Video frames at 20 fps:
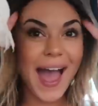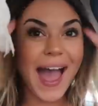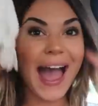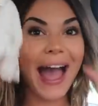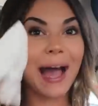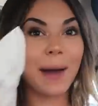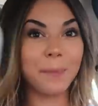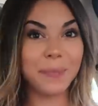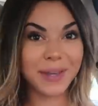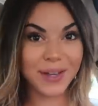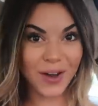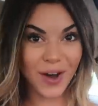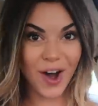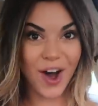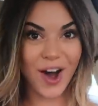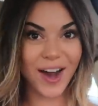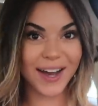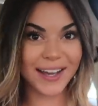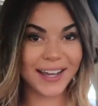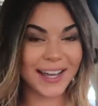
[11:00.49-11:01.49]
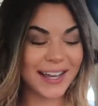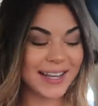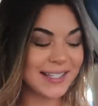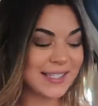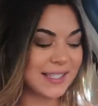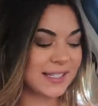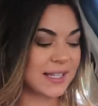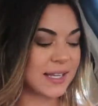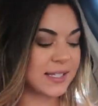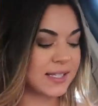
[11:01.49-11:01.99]
Happy
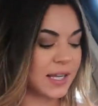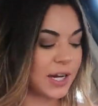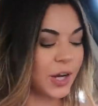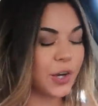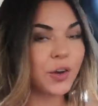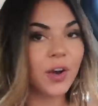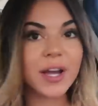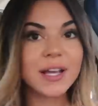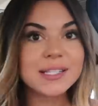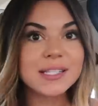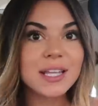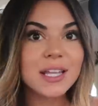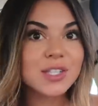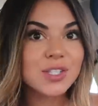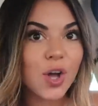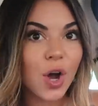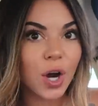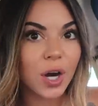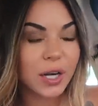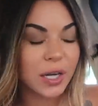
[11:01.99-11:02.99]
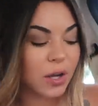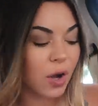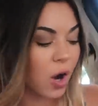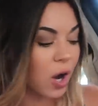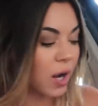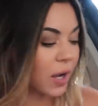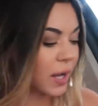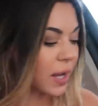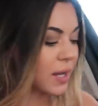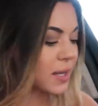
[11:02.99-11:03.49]
August. Isn't it crazy? It's already
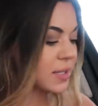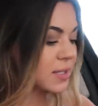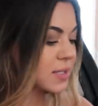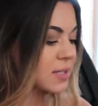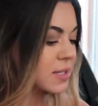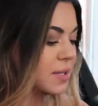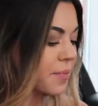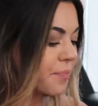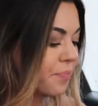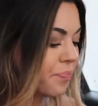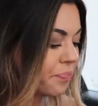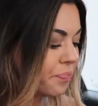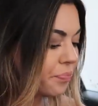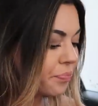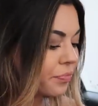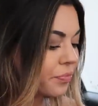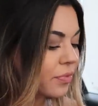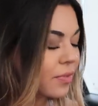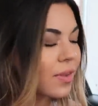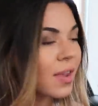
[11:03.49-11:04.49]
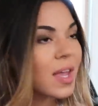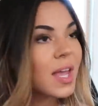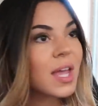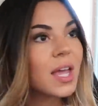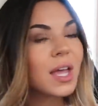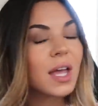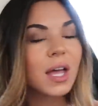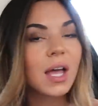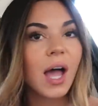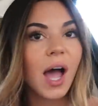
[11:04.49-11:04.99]
August.
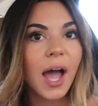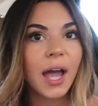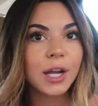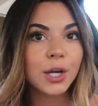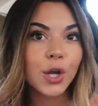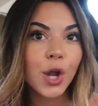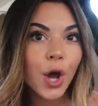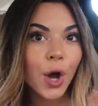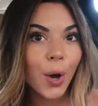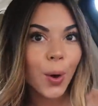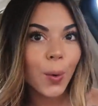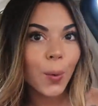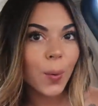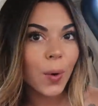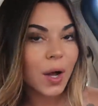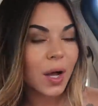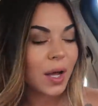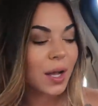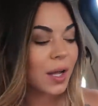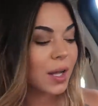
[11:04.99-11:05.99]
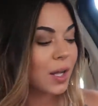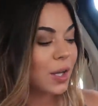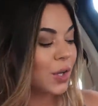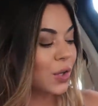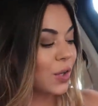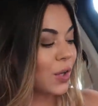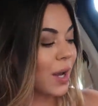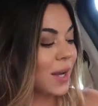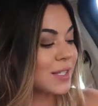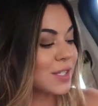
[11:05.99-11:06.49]
I know.
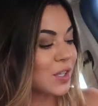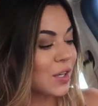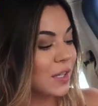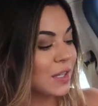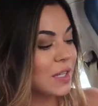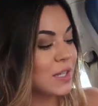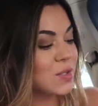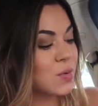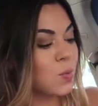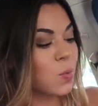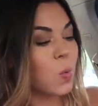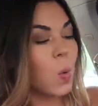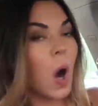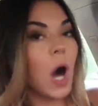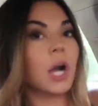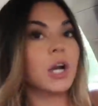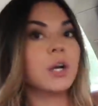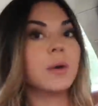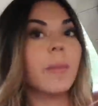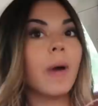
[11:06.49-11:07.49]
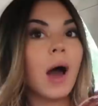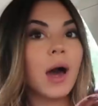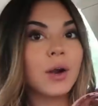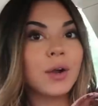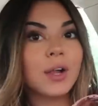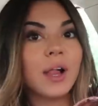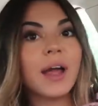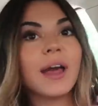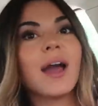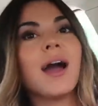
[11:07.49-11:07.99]
You guys, look at this water
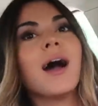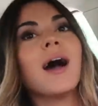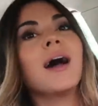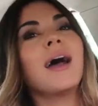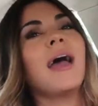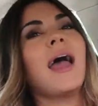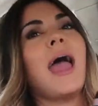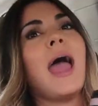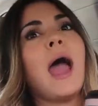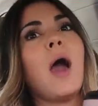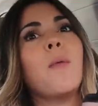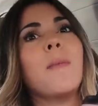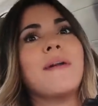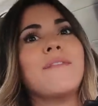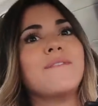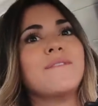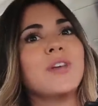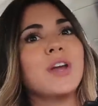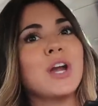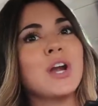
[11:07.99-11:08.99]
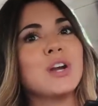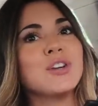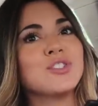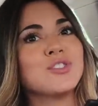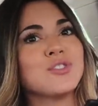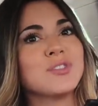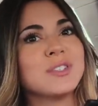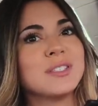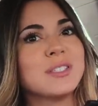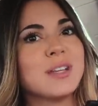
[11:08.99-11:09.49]
bottle I got. Ow, my
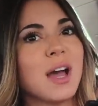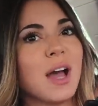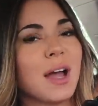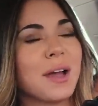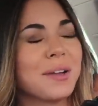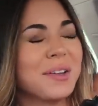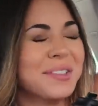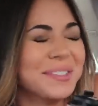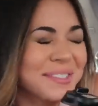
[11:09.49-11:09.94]
fingers are stuck.